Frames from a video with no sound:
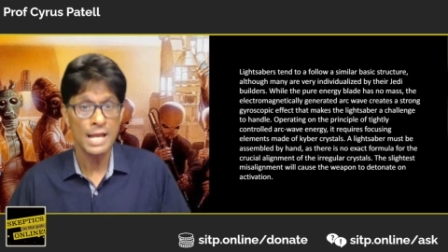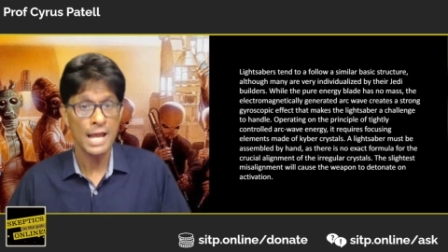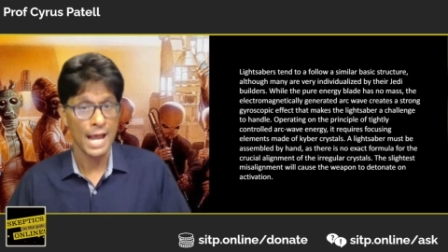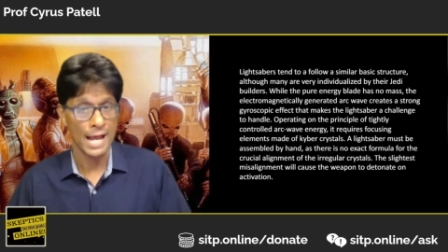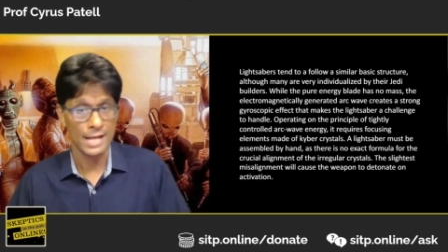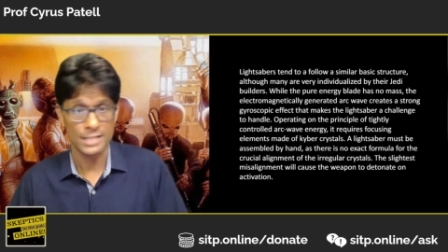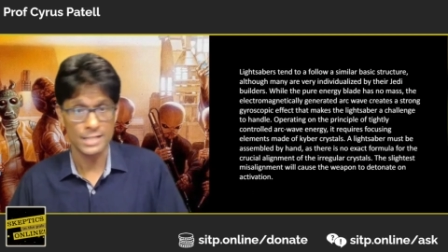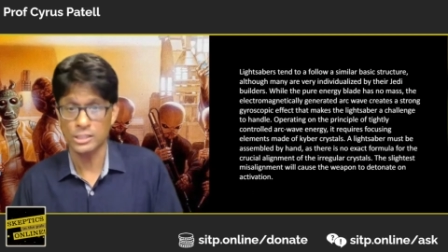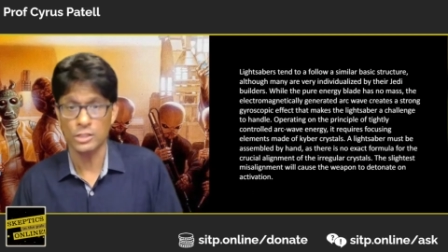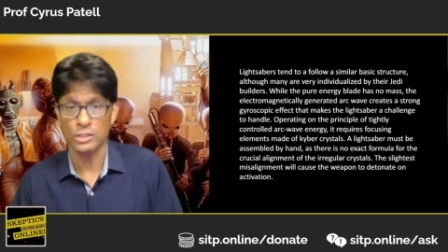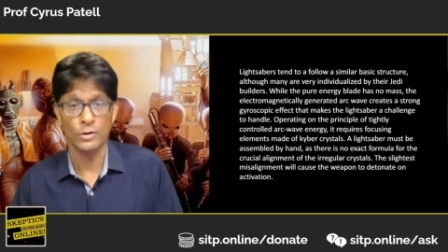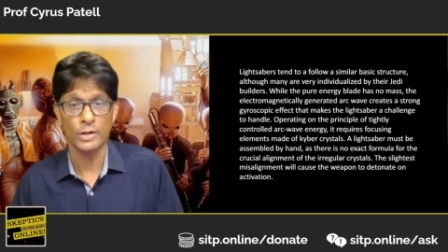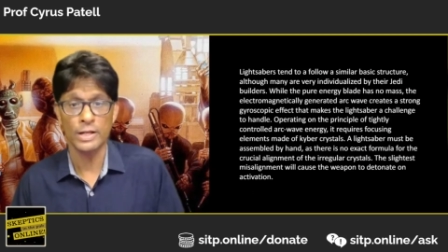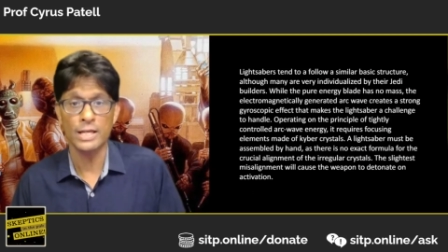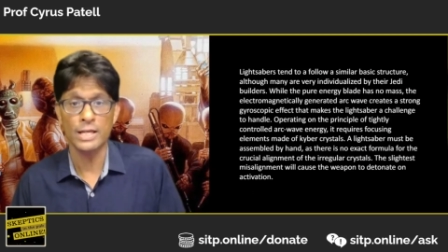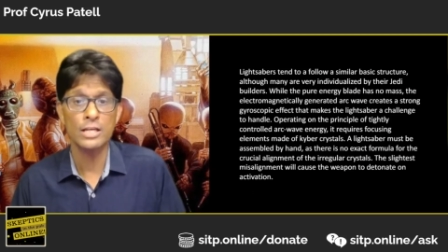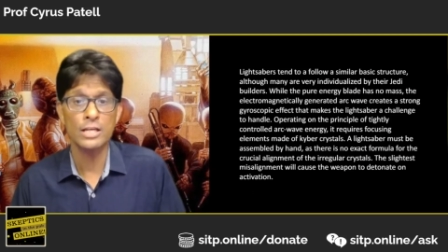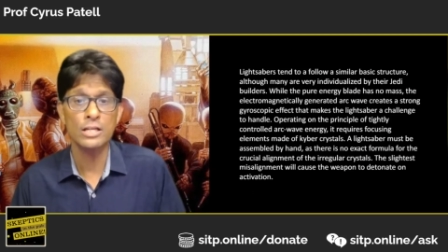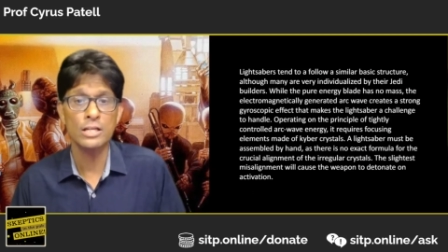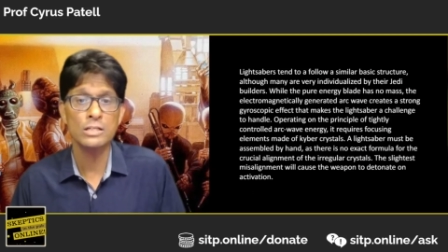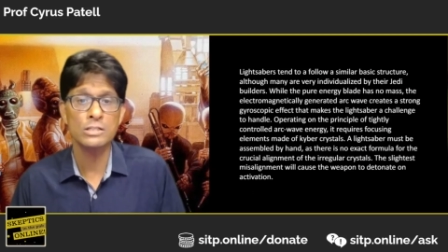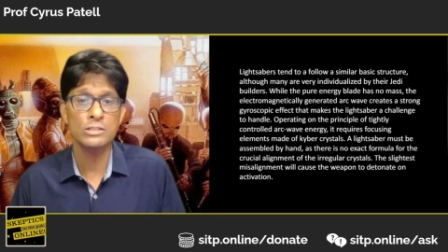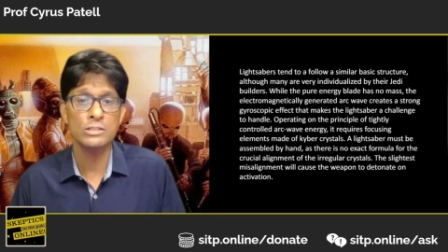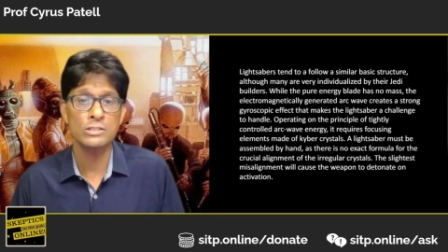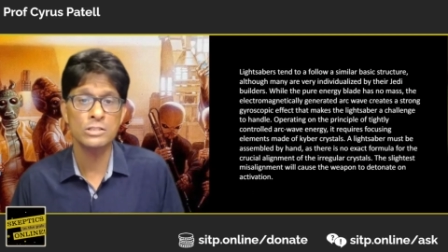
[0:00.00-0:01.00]
as there
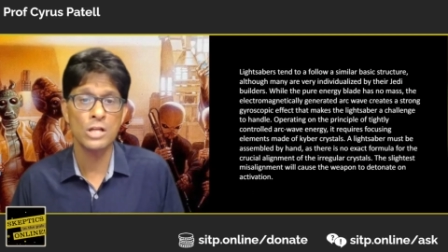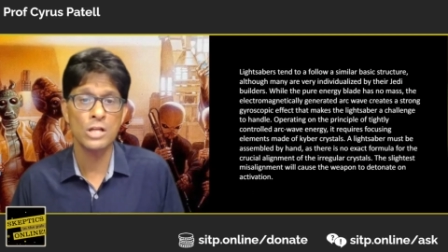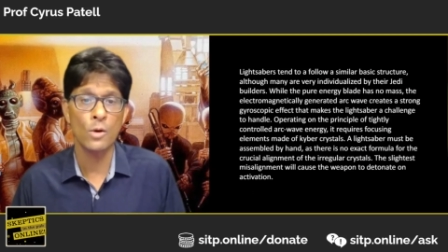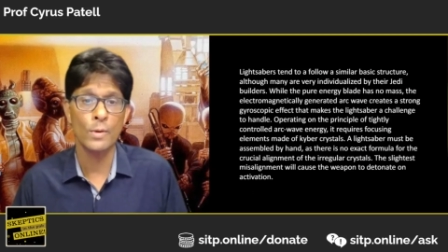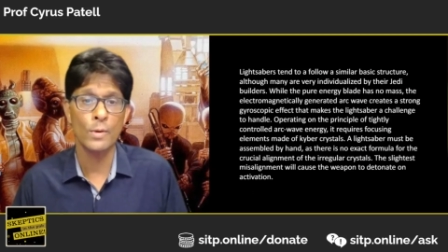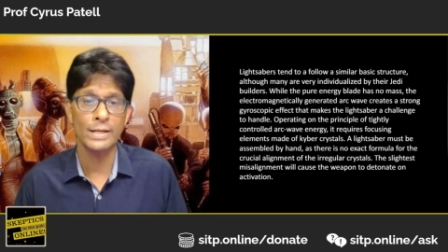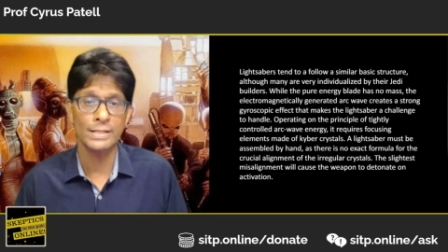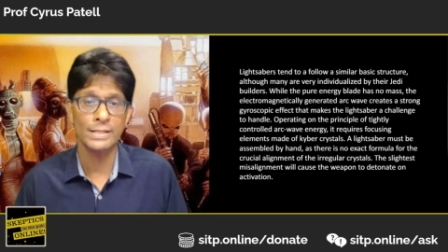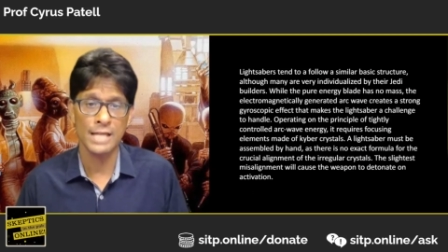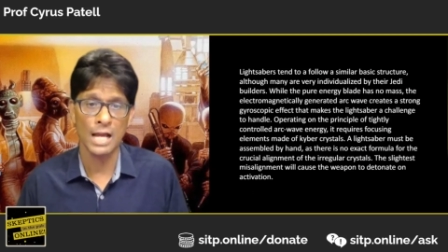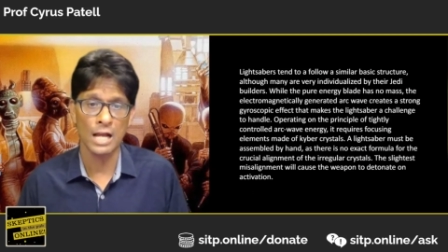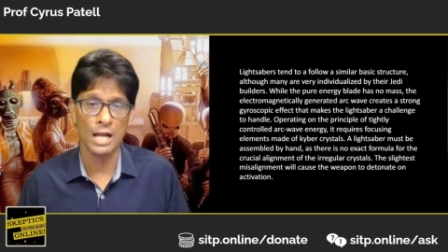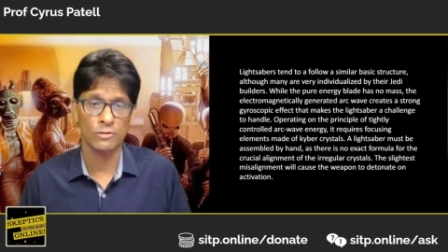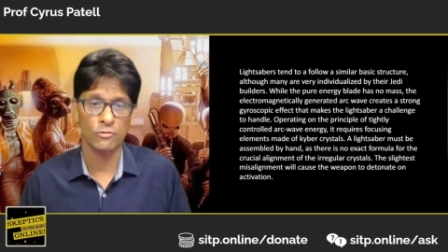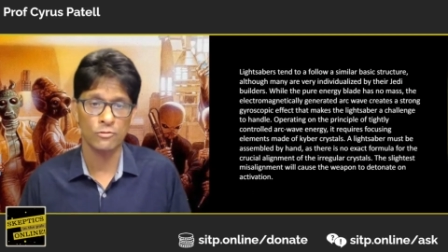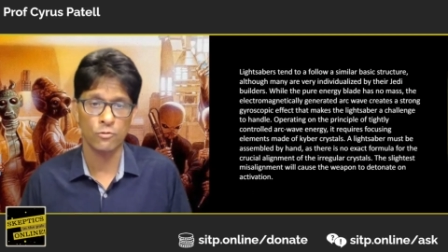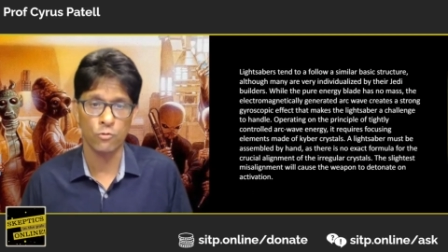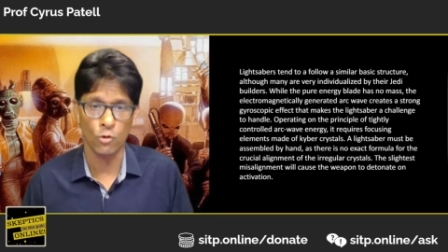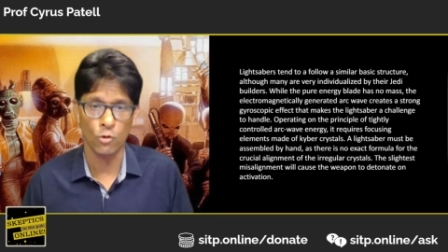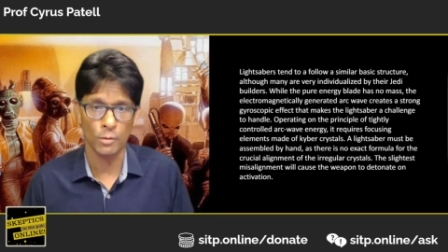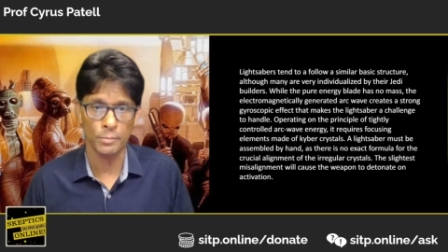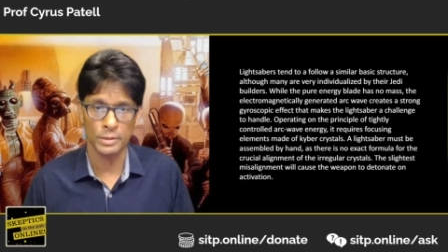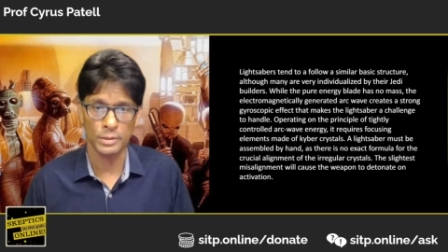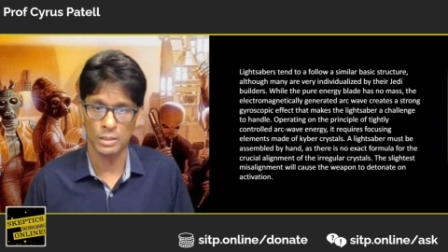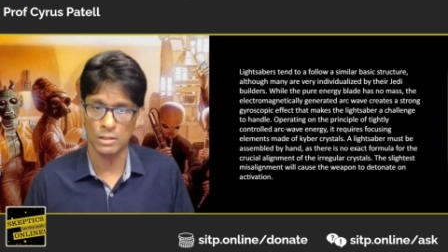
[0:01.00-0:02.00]
is no exact
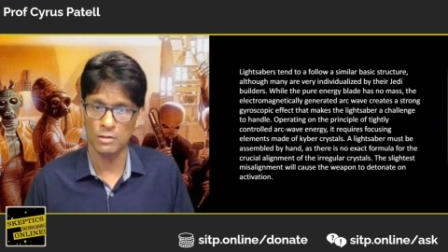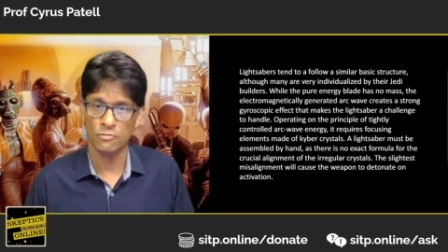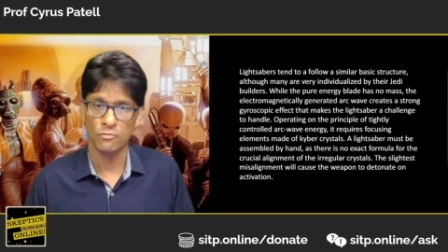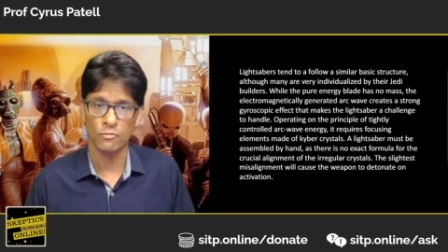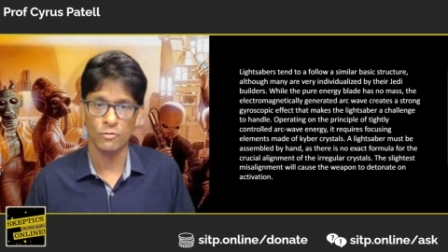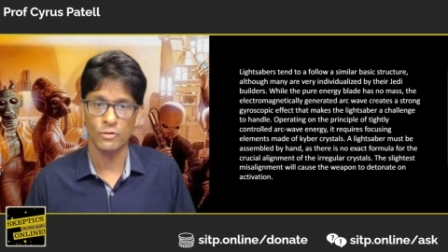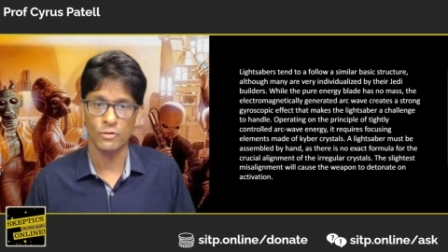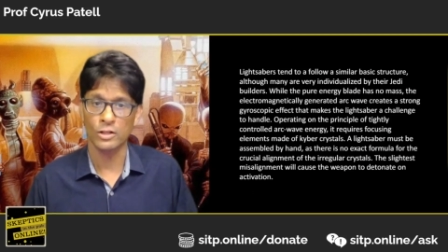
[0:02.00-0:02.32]
formula for